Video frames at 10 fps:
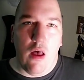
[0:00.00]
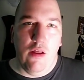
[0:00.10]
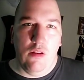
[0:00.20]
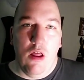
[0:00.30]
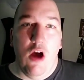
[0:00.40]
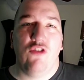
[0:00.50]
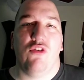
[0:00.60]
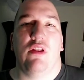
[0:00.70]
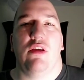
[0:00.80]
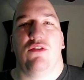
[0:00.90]
a
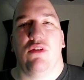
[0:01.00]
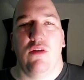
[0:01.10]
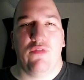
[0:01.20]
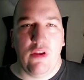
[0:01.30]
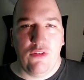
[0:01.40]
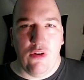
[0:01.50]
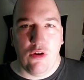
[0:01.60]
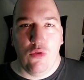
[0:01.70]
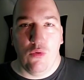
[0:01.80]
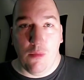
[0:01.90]
laundry list of things that
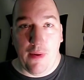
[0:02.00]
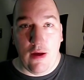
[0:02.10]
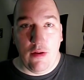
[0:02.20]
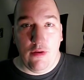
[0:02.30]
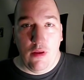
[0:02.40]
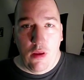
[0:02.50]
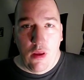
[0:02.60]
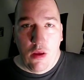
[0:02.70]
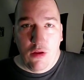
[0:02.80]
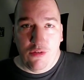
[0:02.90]
are cool about it.
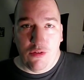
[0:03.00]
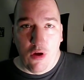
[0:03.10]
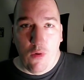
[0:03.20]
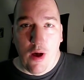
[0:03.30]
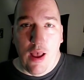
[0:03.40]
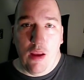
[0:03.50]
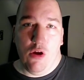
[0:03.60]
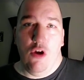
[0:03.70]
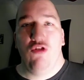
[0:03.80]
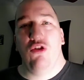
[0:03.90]
So I
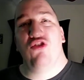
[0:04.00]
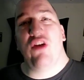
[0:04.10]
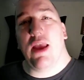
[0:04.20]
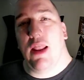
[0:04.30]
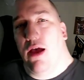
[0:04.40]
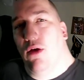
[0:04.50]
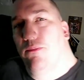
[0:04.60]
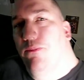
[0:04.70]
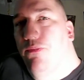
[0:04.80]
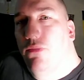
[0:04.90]
encourage you to check it out.
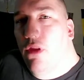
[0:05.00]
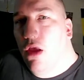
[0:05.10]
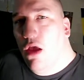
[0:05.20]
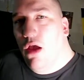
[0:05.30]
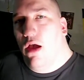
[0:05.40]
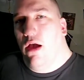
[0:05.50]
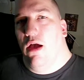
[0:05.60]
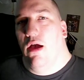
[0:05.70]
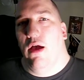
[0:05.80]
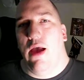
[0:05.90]

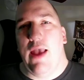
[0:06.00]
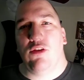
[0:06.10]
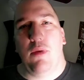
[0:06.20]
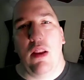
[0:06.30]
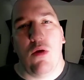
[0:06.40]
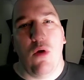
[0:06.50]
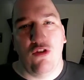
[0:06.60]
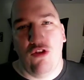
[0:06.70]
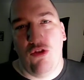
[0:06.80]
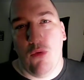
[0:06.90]
Ask me any
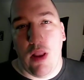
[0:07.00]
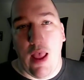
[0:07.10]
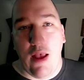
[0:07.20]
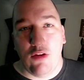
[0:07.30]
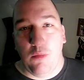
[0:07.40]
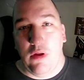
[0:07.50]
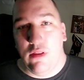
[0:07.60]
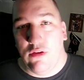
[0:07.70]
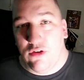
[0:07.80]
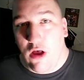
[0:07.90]
questions you want to ask me,
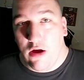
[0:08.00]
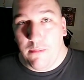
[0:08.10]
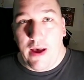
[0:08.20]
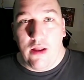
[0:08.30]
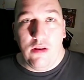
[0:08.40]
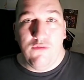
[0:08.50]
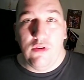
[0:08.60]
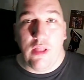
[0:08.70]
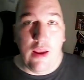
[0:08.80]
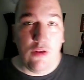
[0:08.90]
and let's talk about it if
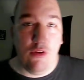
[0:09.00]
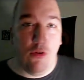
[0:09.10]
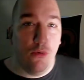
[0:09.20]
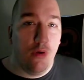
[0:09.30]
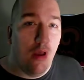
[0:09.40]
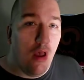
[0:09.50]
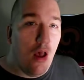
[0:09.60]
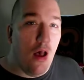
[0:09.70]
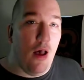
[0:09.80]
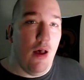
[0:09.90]
you'd like to.
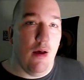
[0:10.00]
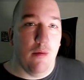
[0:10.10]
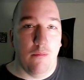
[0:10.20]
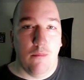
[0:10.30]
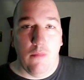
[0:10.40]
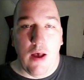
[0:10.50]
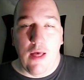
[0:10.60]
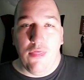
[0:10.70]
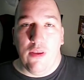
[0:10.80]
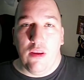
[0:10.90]

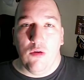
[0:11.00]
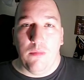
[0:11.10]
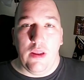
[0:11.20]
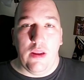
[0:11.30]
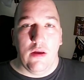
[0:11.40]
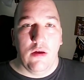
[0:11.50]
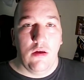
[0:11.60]
I think you'll be